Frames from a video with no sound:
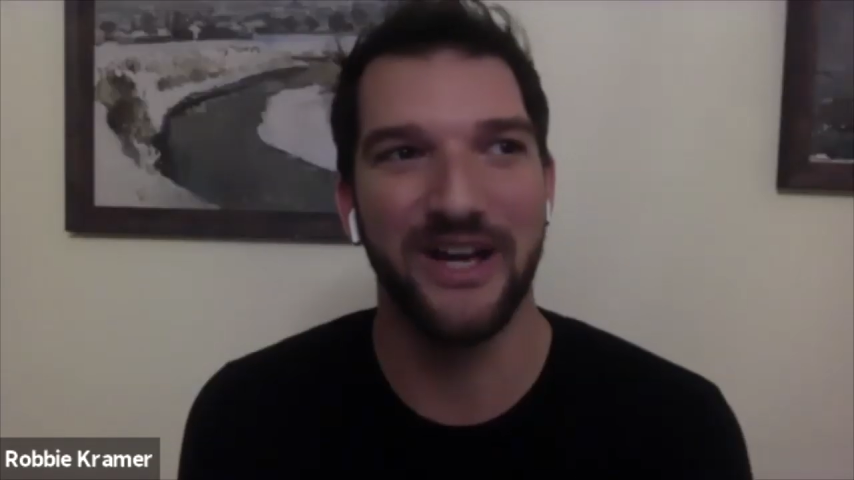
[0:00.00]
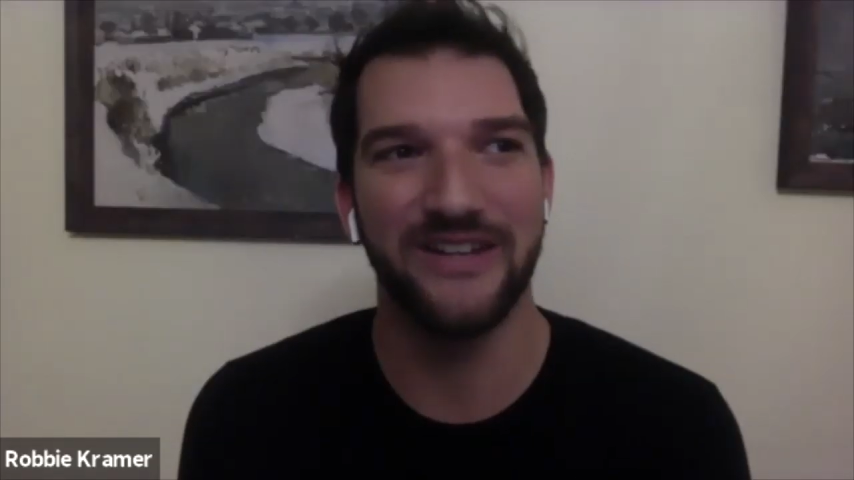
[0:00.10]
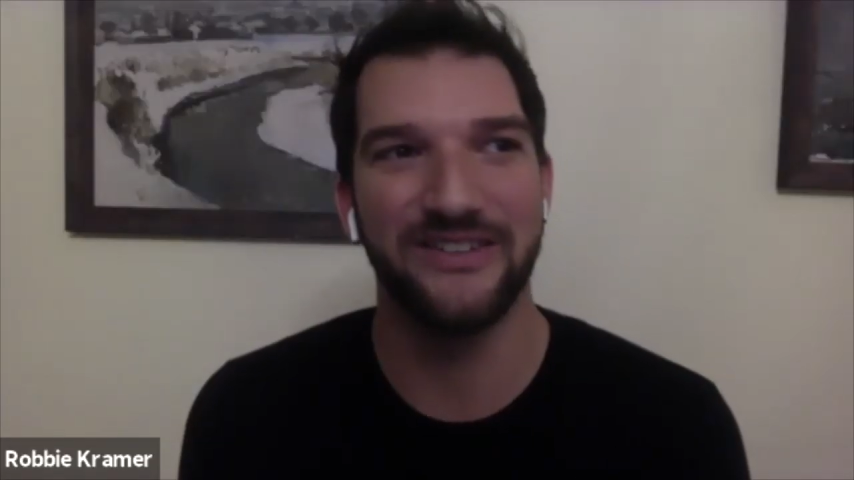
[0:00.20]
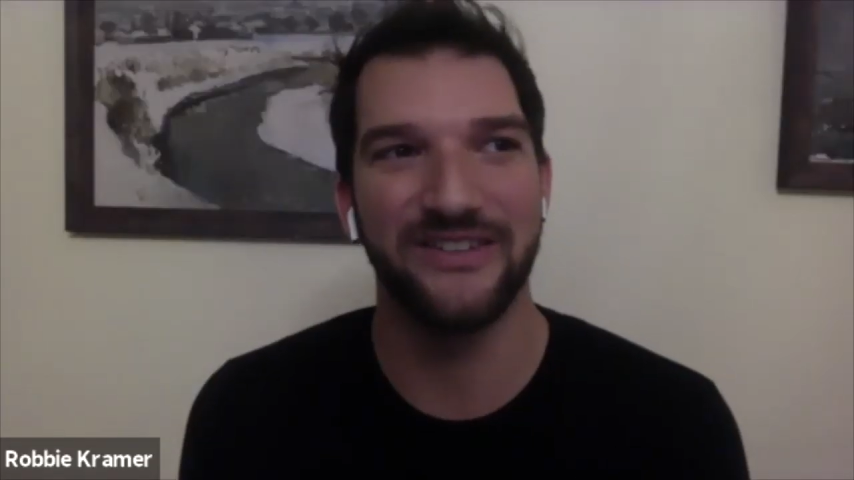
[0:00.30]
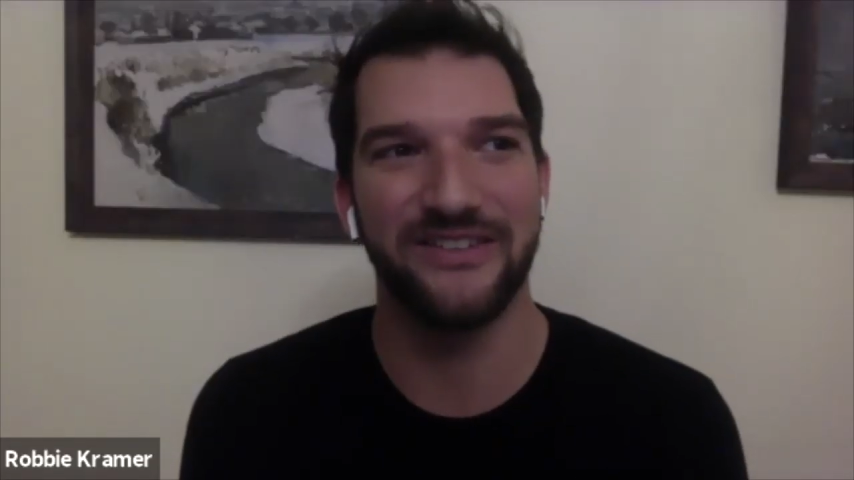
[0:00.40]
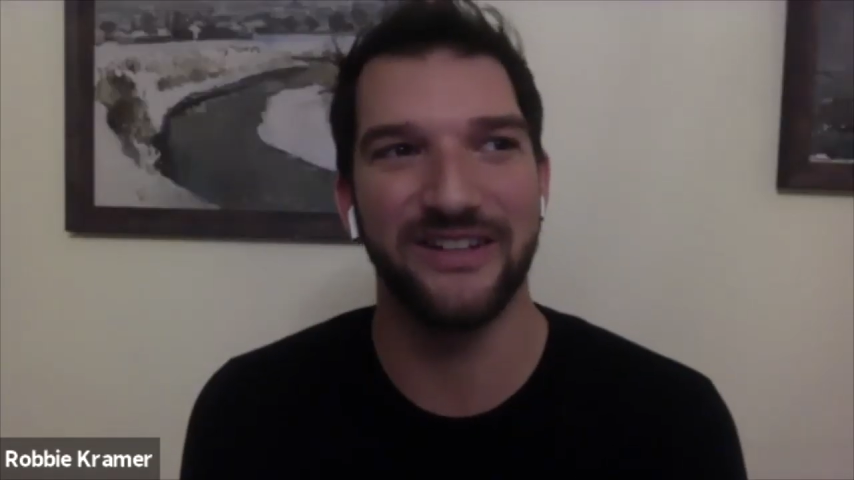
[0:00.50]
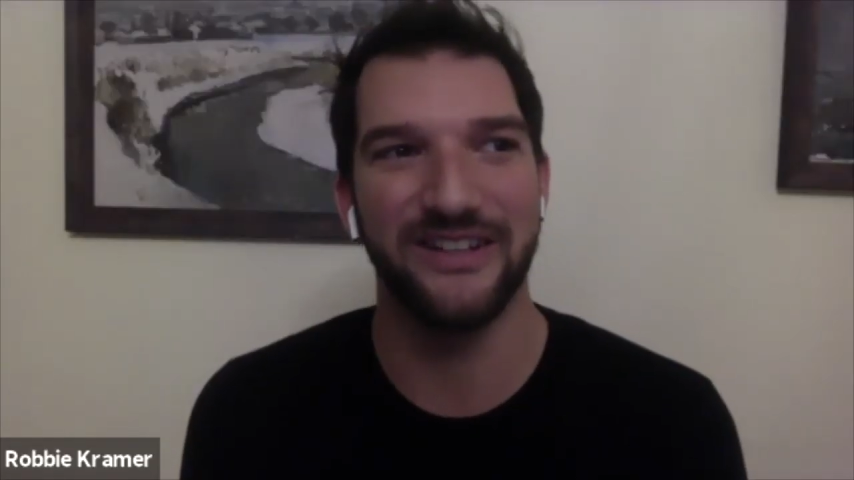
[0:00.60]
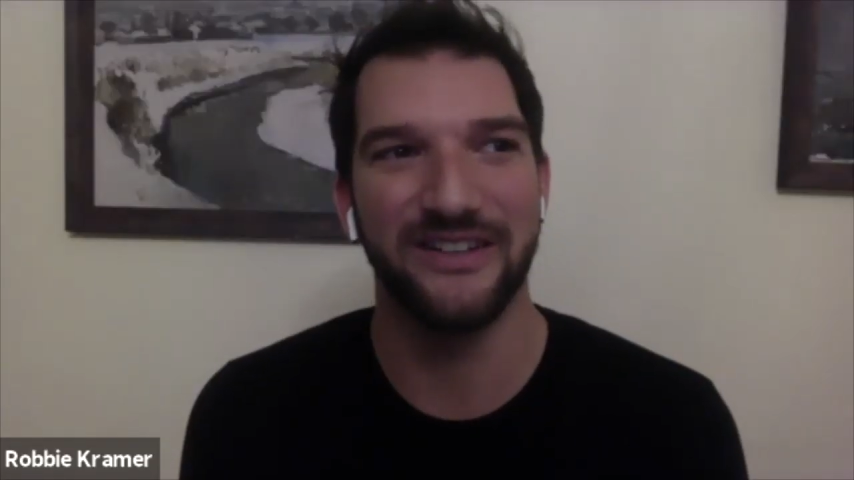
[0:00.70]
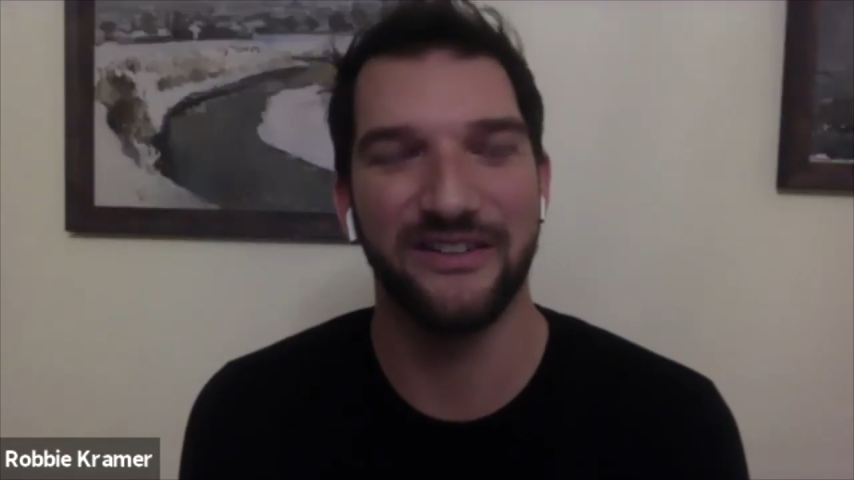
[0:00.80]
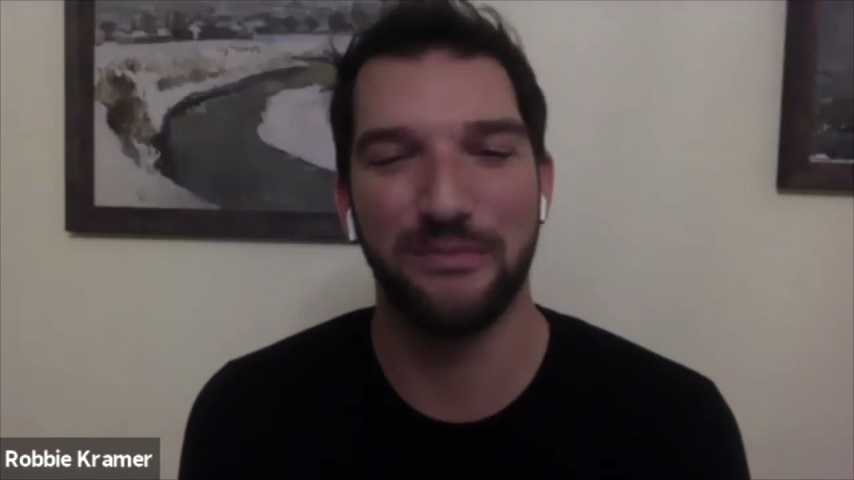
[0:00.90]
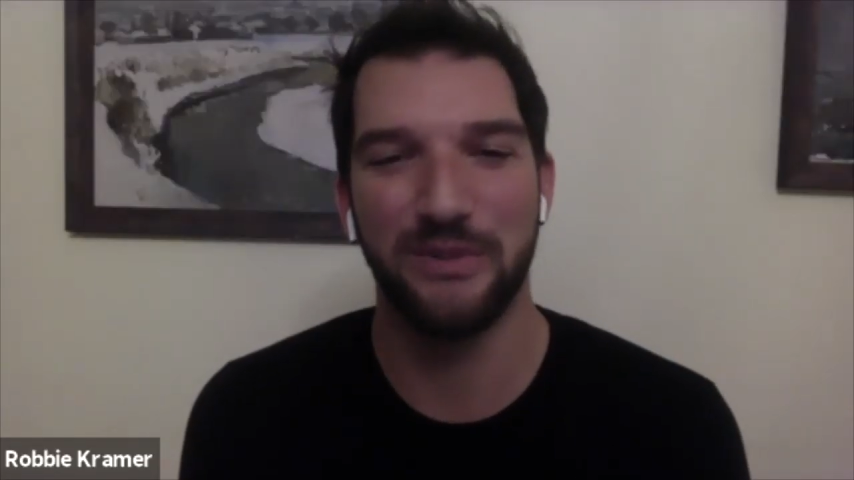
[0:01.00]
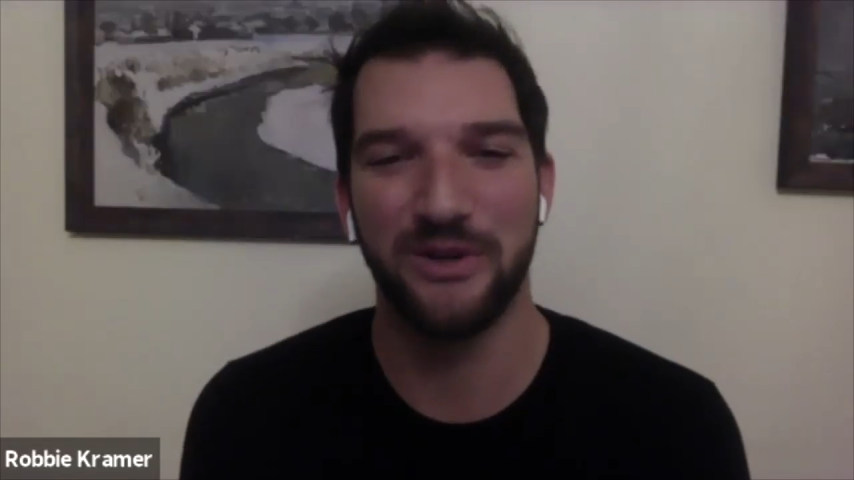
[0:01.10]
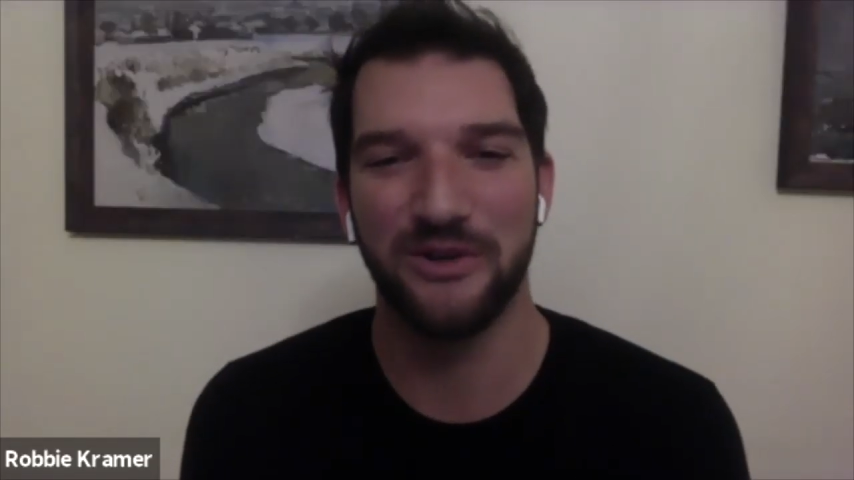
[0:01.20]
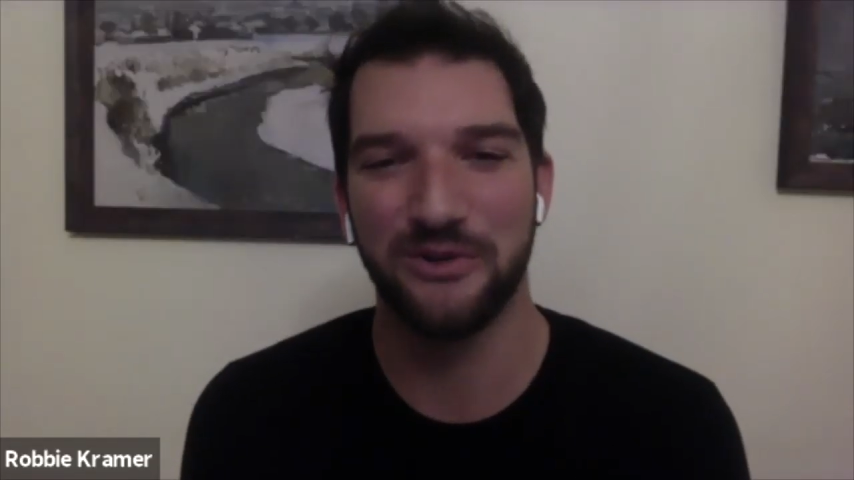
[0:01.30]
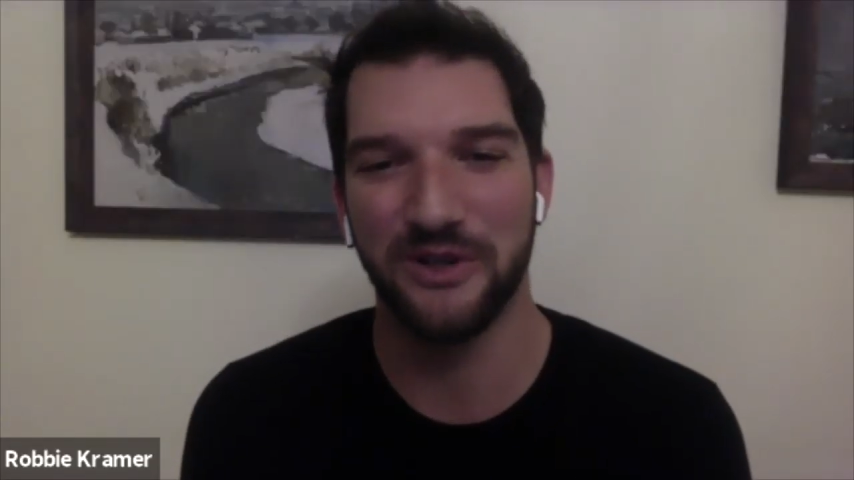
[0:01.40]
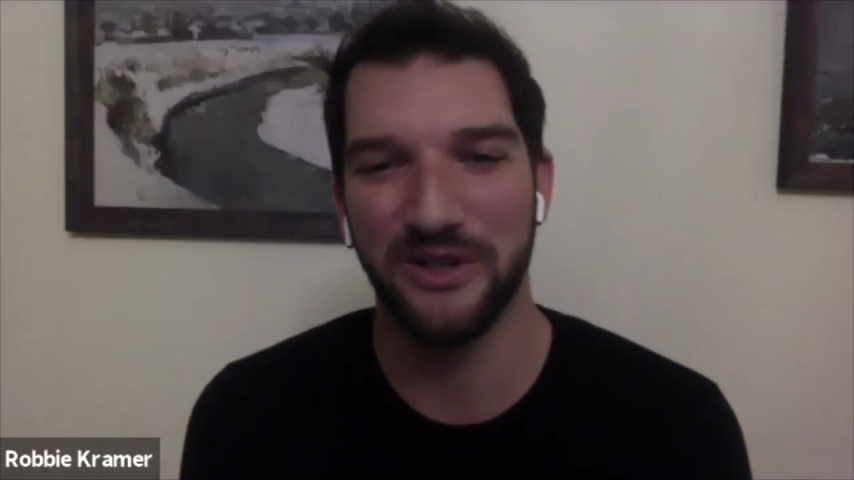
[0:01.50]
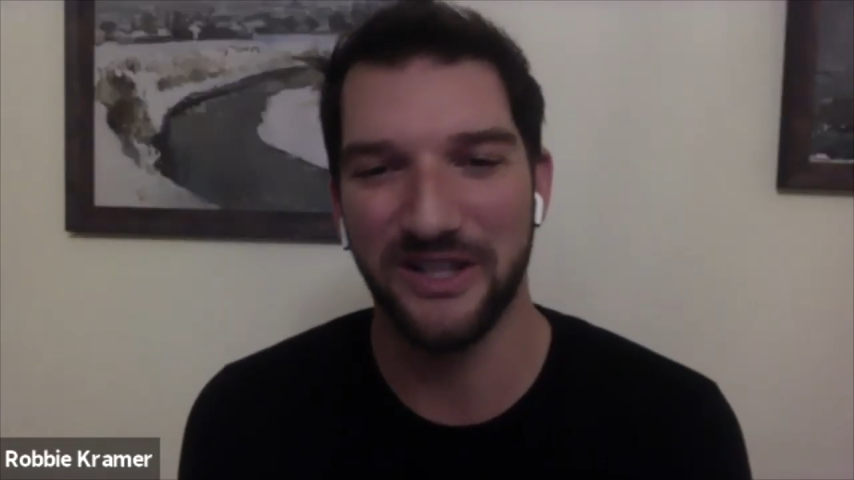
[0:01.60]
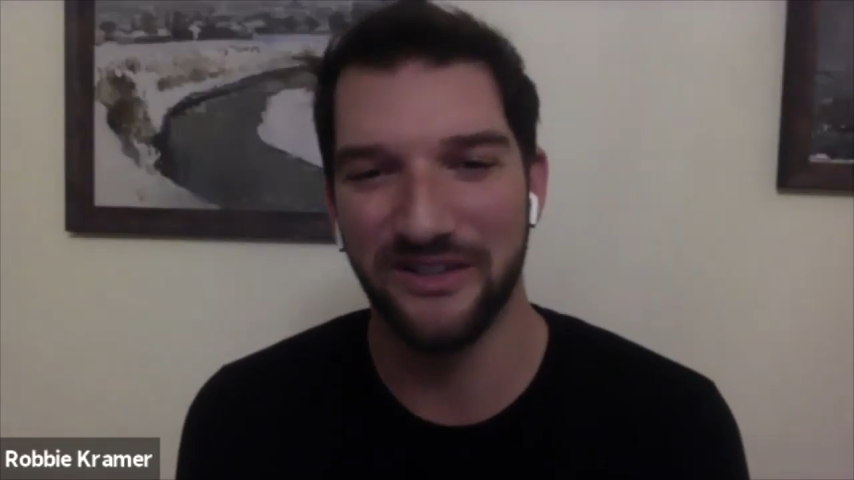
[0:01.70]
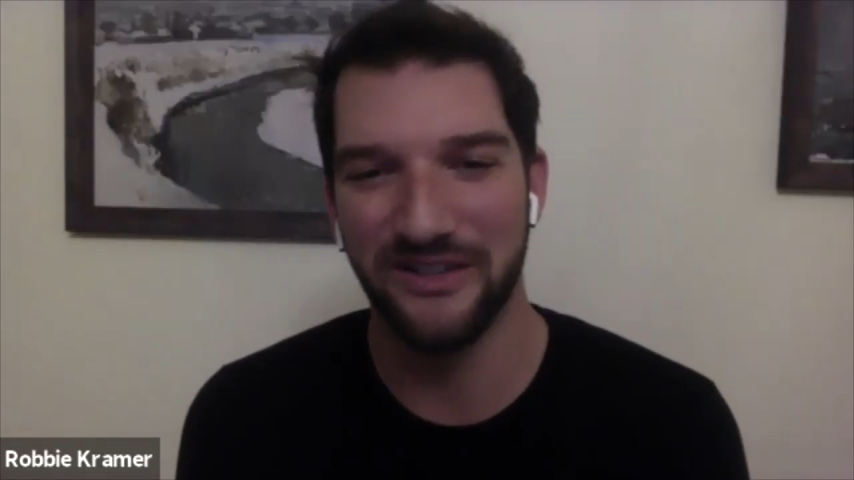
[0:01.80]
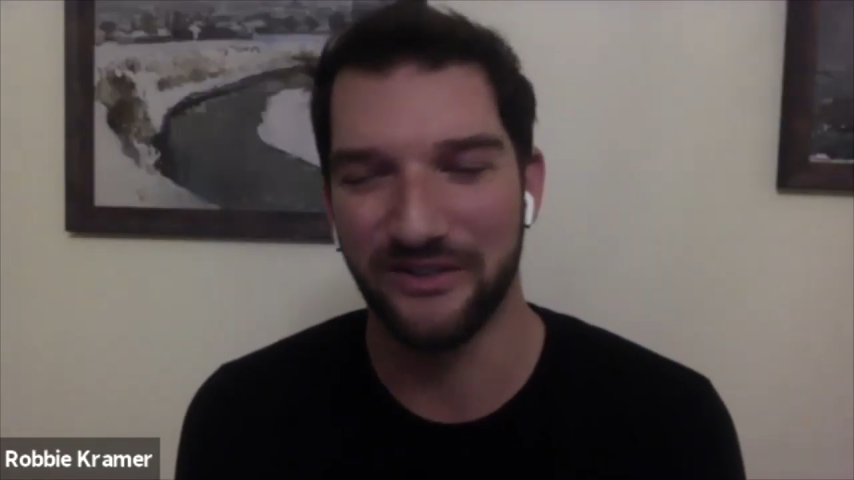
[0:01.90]
It's just the spiritual
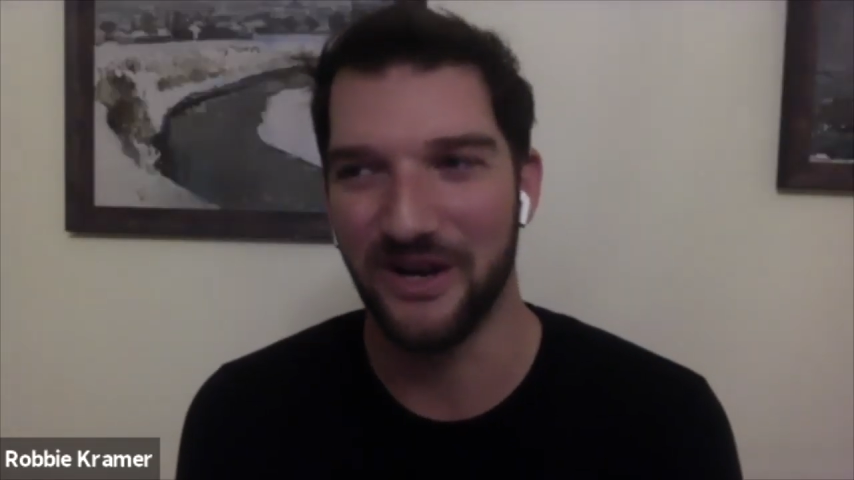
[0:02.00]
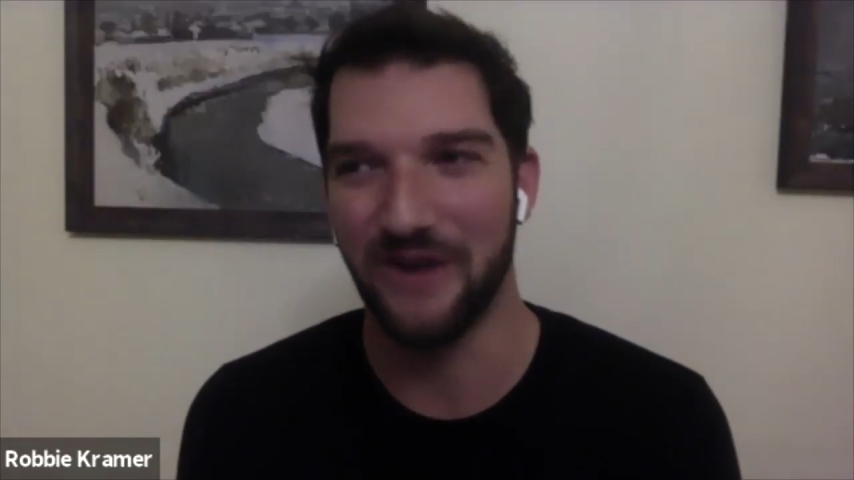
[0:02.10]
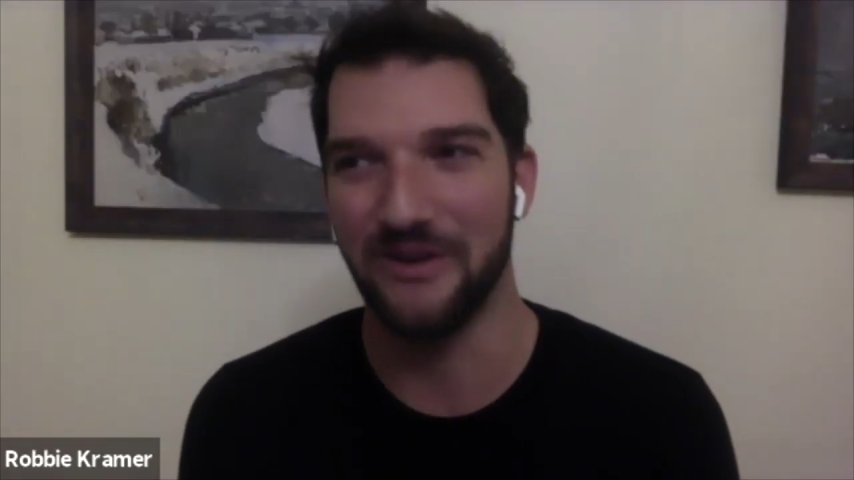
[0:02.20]
elitist crowd.